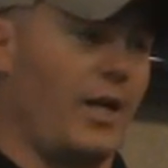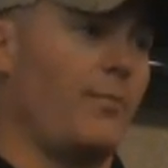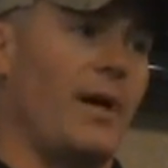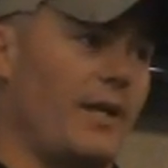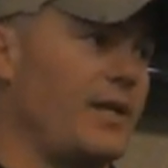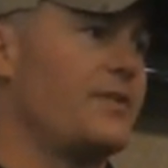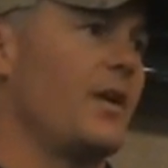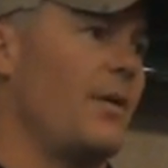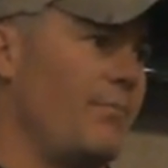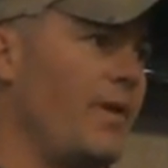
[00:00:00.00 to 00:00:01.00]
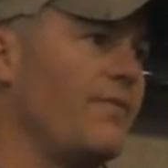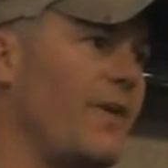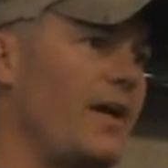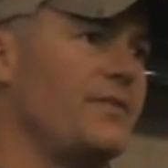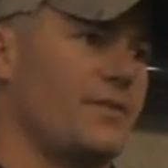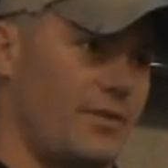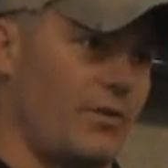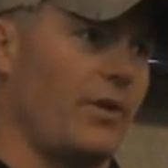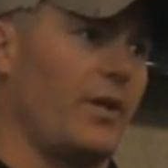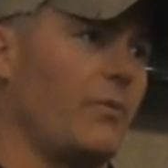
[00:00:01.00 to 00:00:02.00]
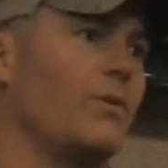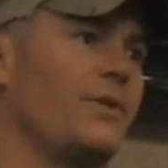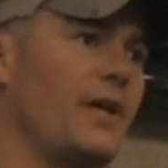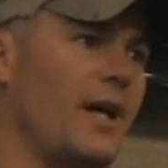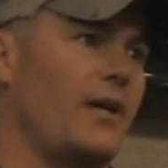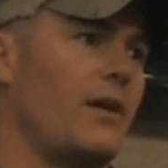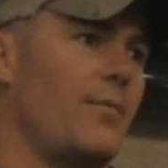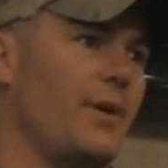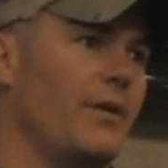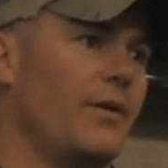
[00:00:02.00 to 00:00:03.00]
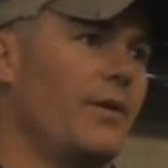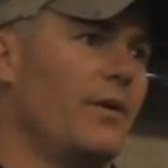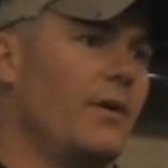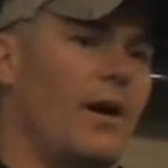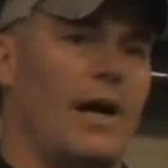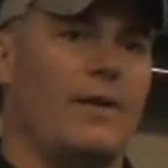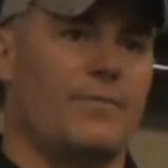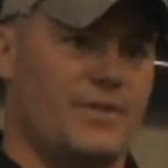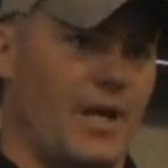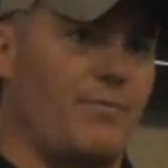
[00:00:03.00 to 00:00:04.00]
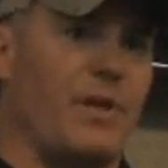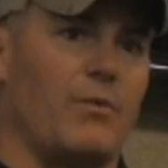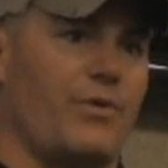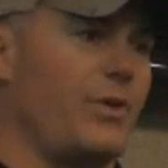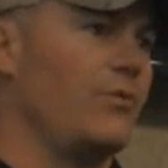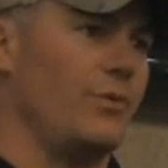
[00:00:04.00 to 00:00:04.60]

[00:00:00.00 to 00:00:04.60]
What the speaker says: Anybody gets up and fights us, they're going to get what they got coming. Alright, same thing with you.